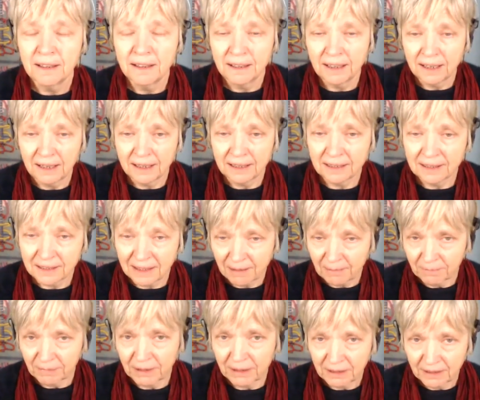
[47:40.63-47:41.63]
accept
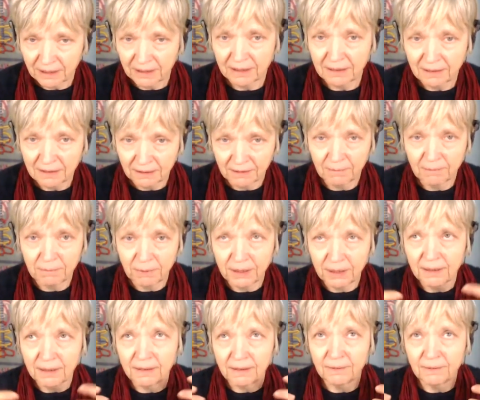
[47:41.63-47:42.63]
it and
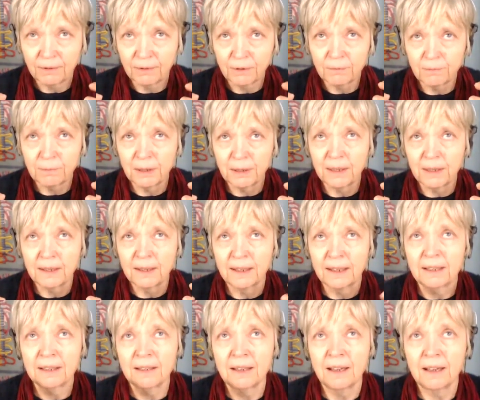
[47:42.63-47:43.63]
would be
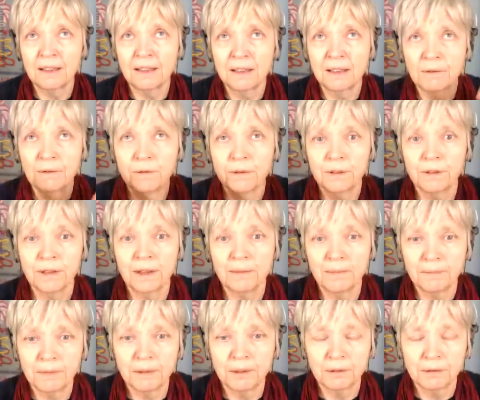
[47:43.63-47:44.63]
igniting for them
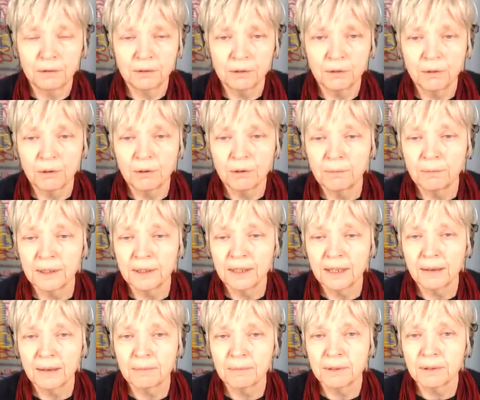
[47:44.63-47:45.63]
to open
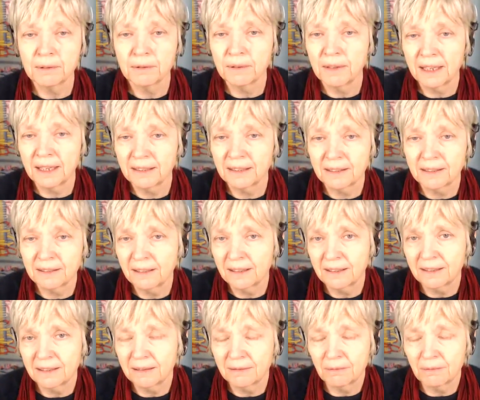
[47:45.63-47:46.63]
up. So that's.
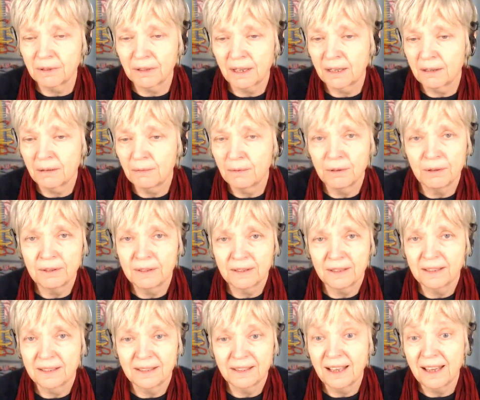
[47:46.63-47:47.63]
With other words,
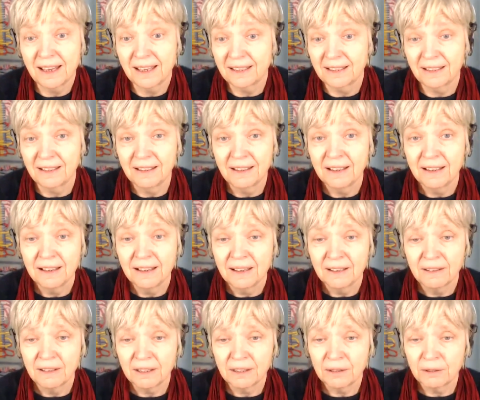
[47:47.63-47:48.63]
is that
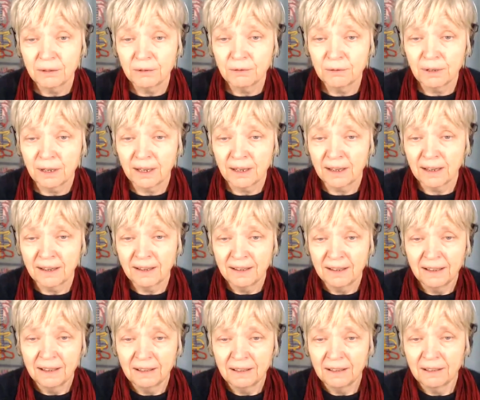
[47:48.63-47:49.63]
you are
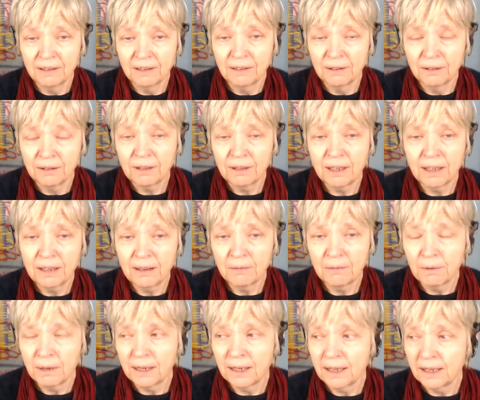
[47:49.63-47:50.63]
looking
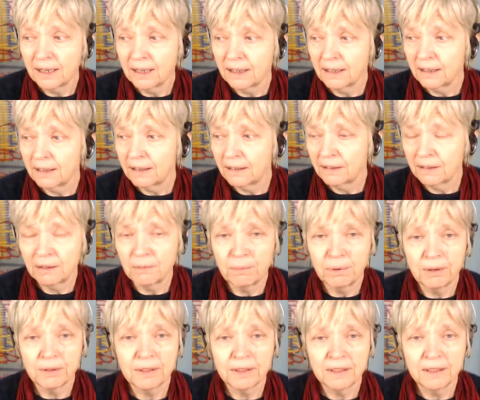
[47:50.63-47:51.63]
where the
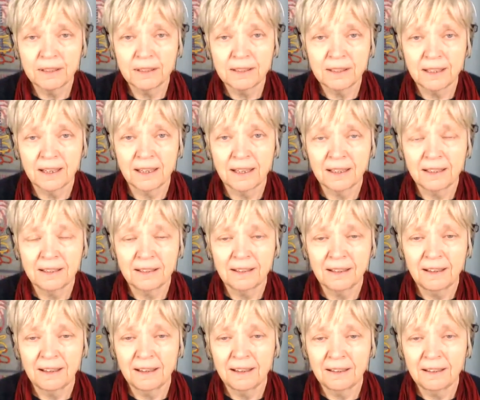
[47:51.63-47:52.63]
person is at
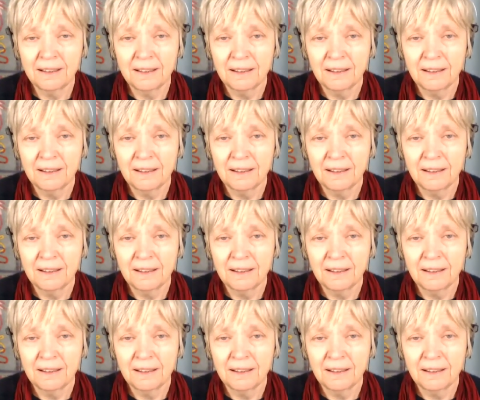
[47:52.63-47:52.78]
and